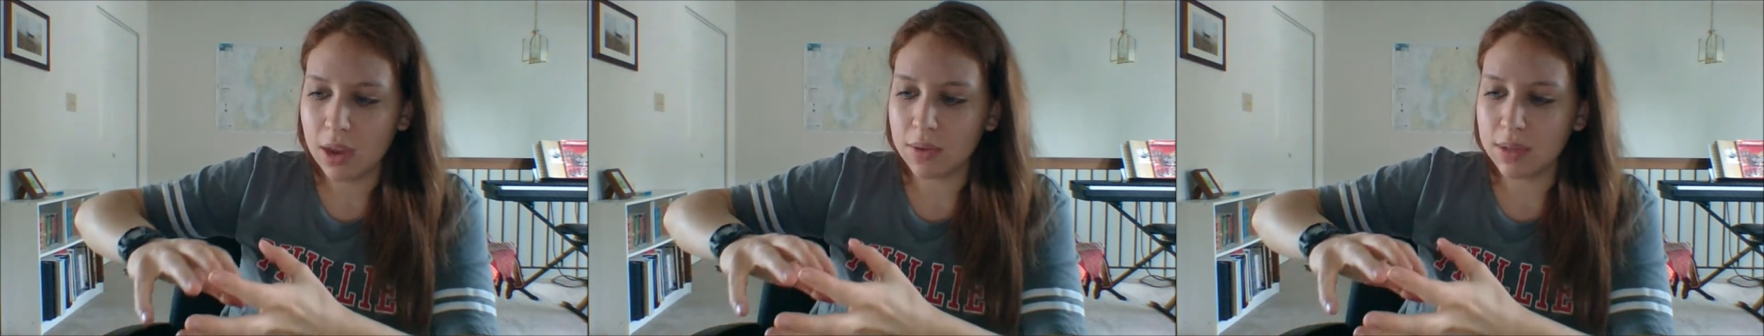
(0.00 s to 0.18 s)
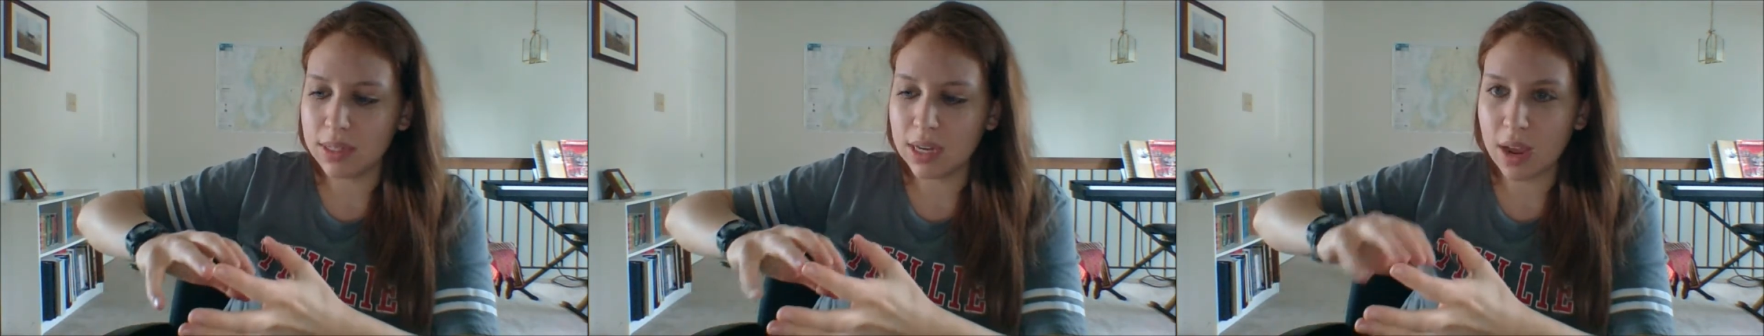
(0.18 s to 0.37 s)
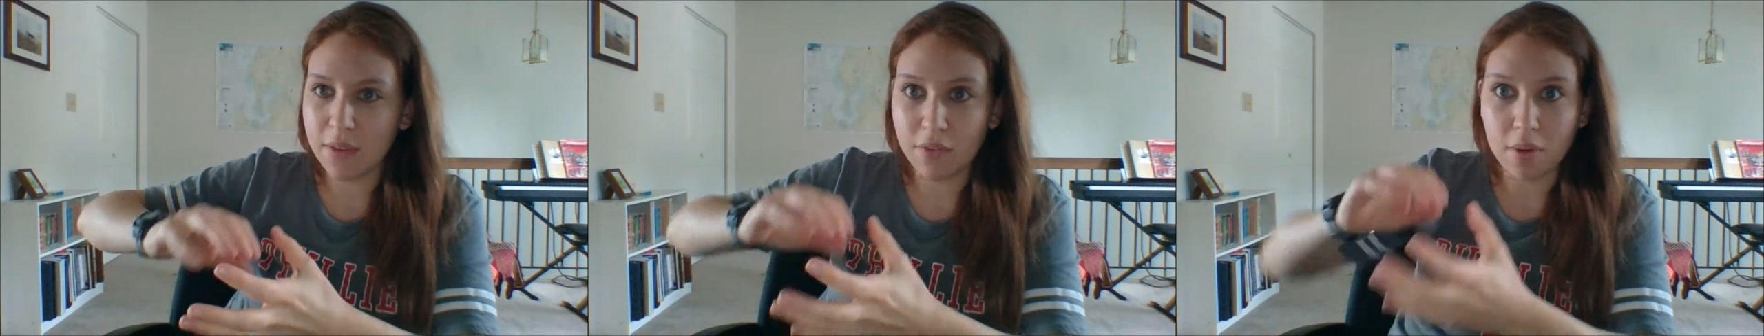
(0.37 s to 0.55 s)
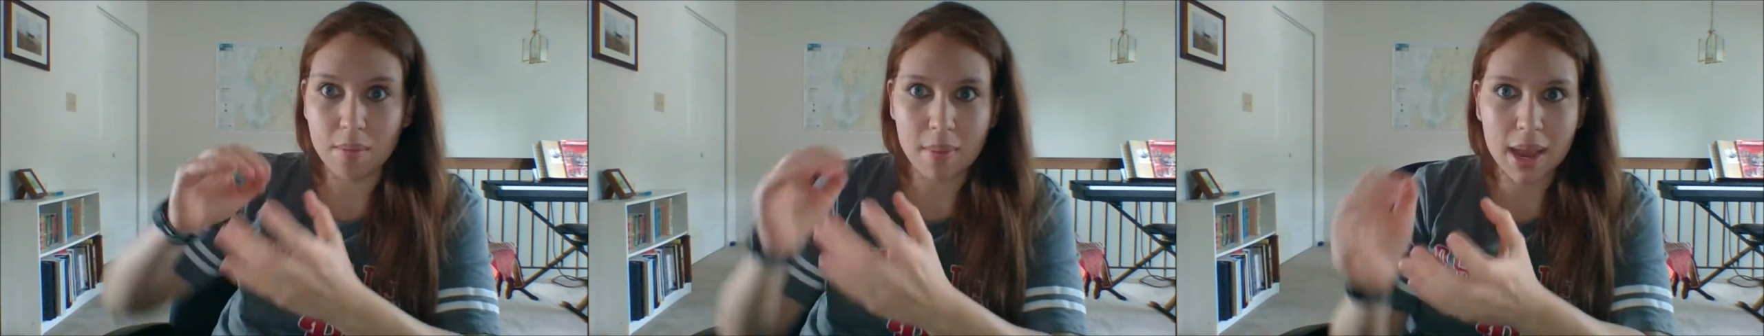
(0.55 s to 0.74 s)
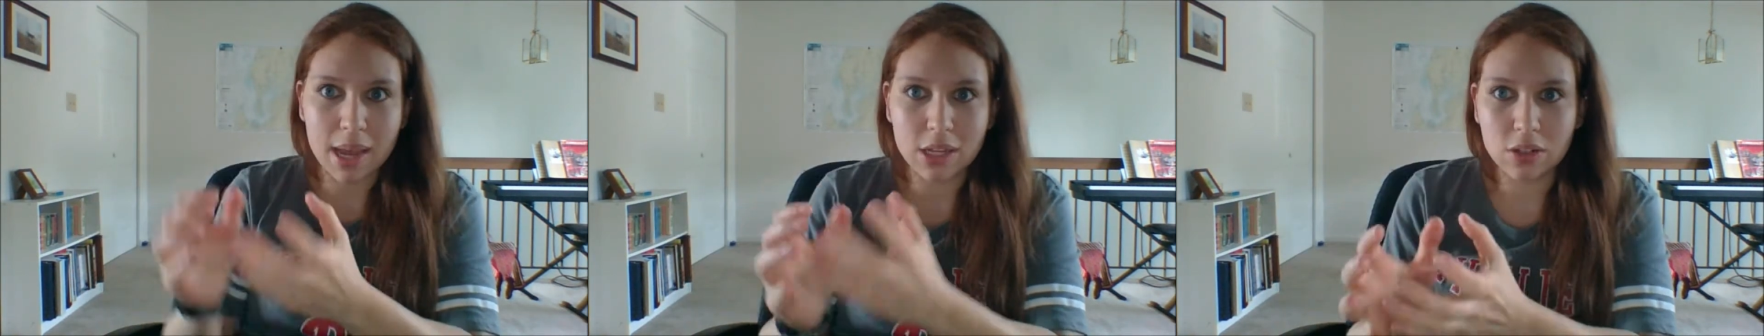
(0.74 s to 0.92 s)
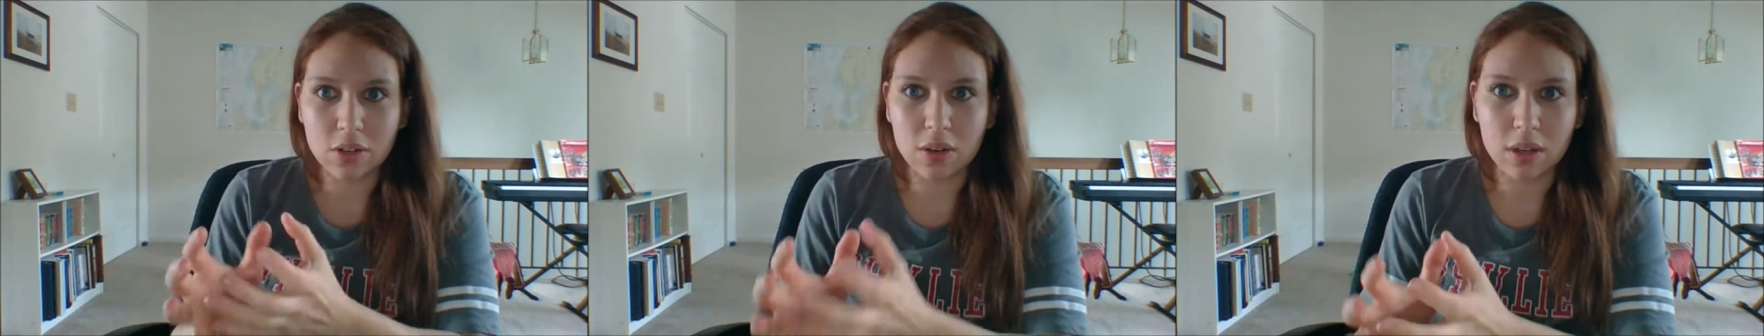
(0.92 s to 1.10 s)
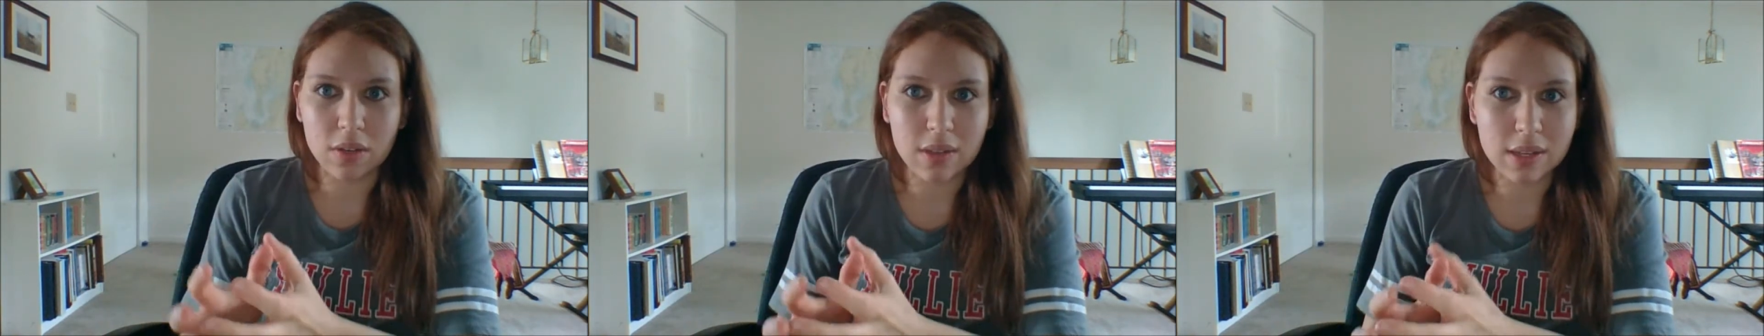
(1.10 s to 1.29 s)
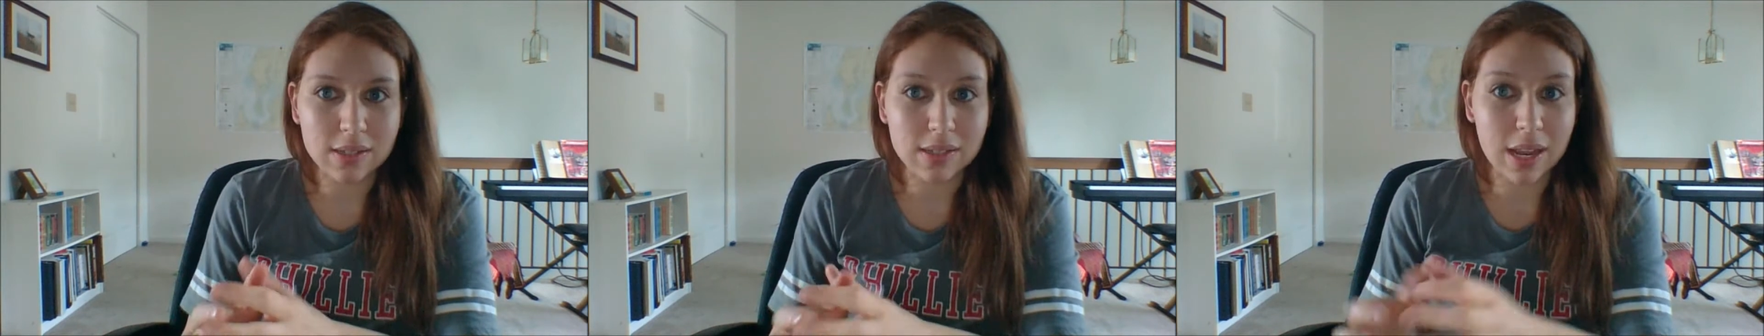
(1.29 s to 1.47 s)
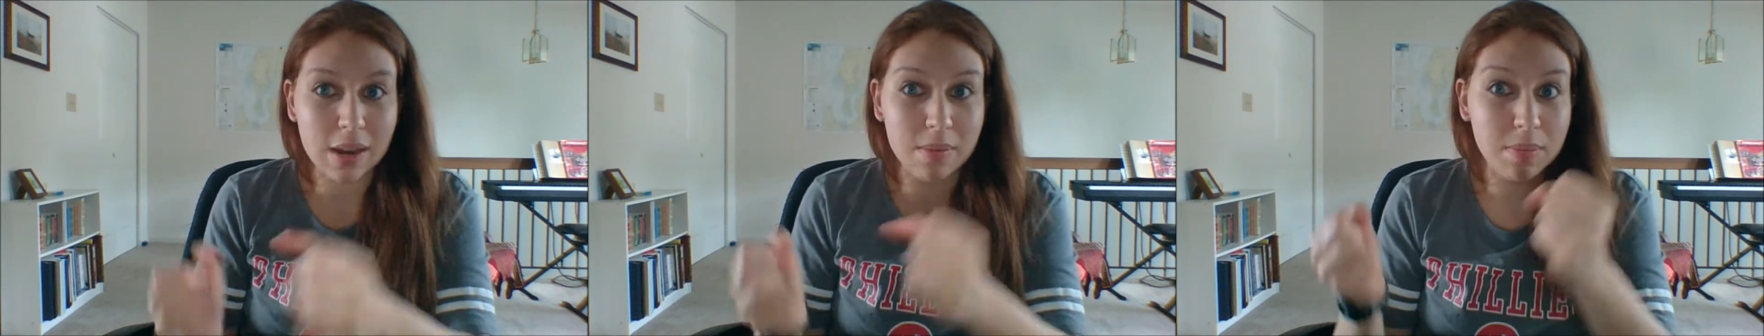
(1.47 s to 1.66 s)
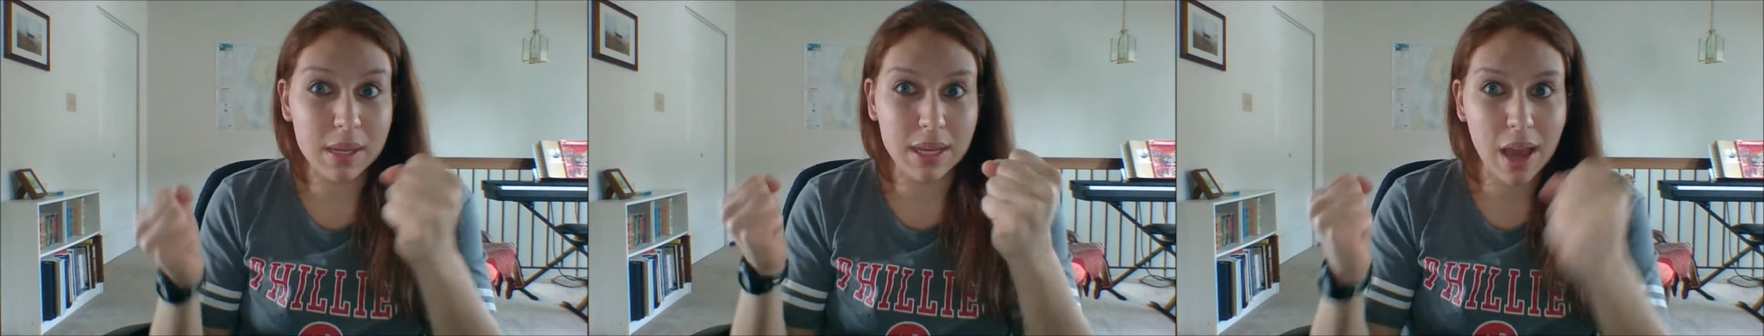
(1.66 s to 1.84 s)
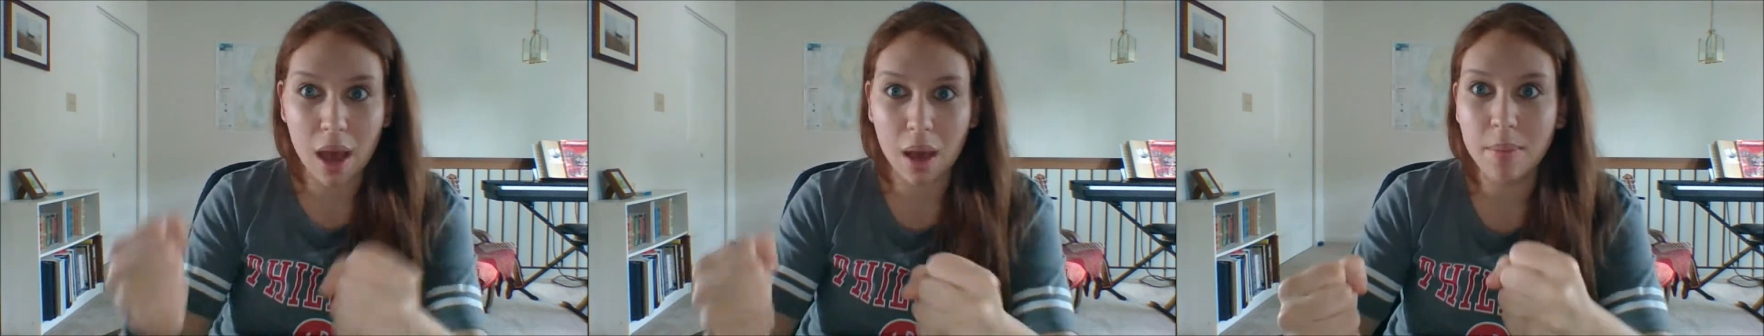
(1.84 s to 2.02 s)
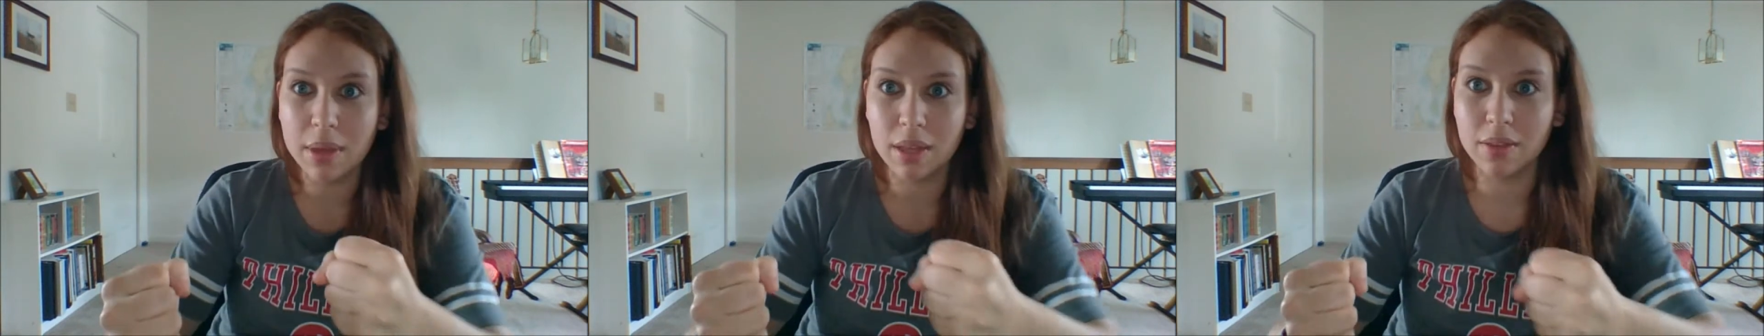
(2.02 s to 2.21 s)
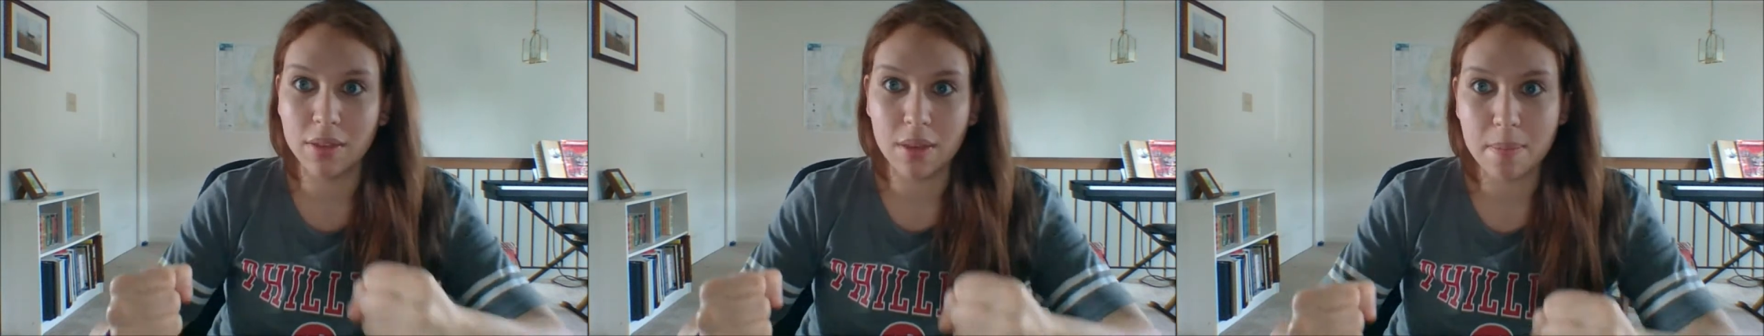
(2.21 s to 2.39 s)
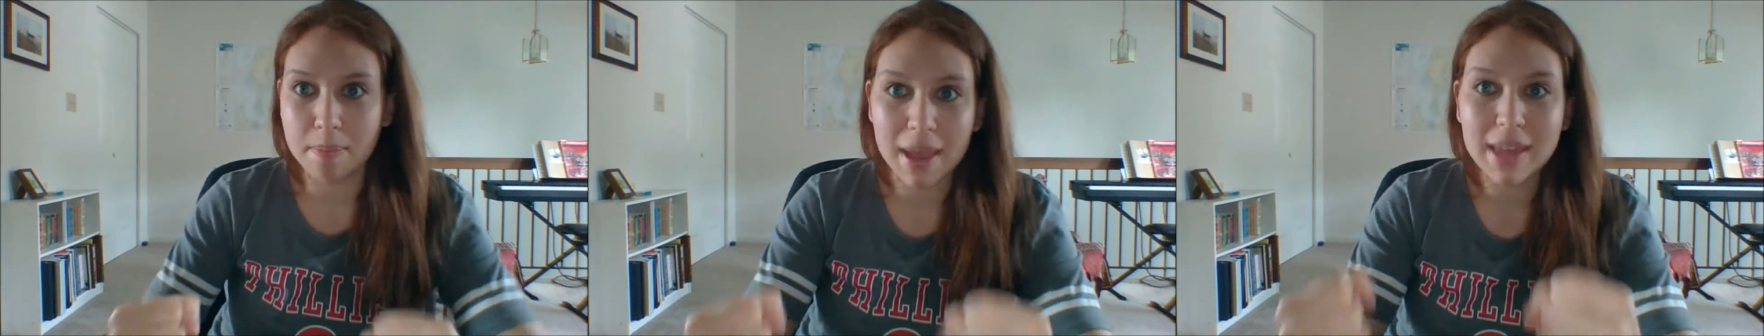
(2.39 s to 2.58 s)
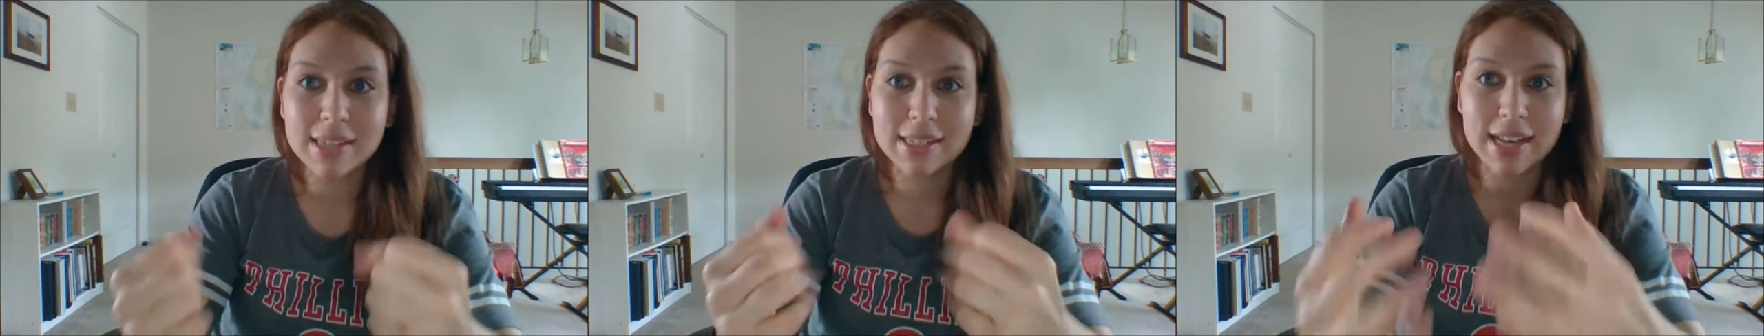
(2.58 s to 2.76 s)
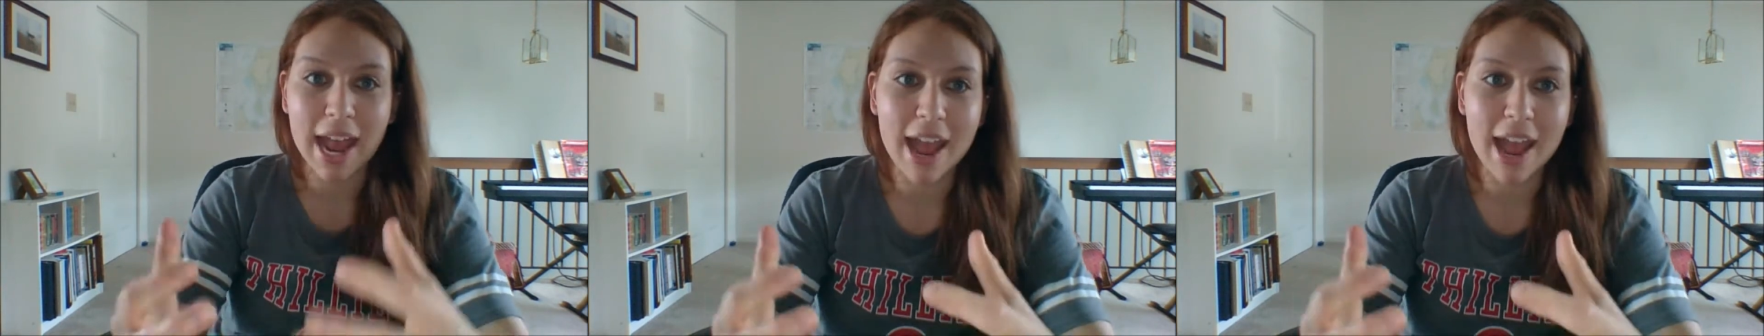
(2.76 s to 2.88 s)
It was never mastering this and becoming the best